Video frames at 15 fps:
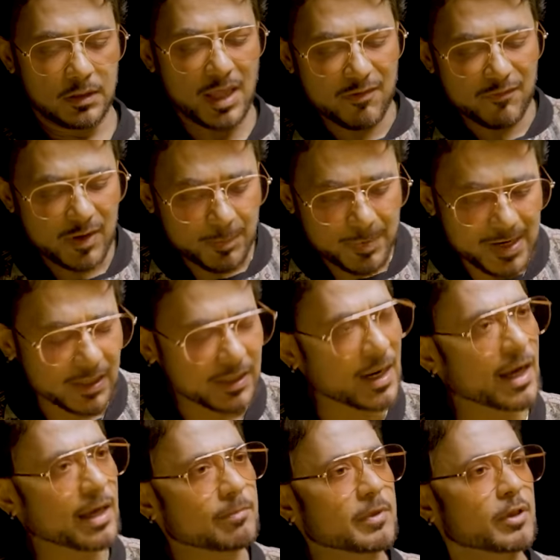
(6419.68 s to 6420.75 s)
there will be a
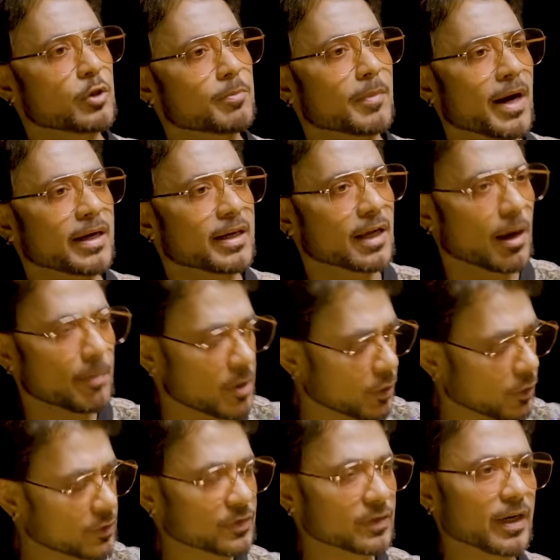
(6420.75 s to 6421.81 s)
time that you might come
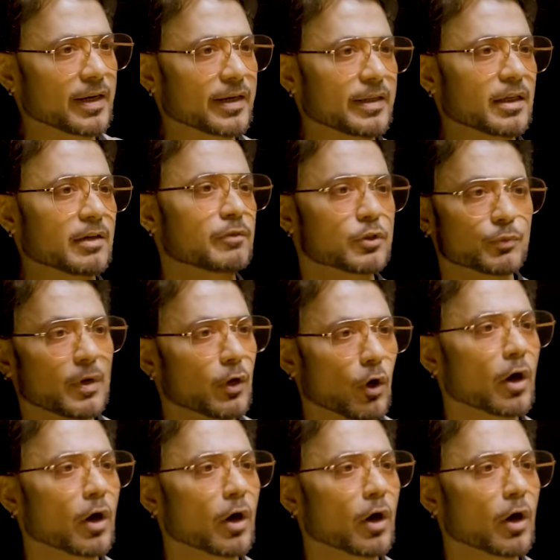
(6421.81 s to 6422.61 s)
across an idea which will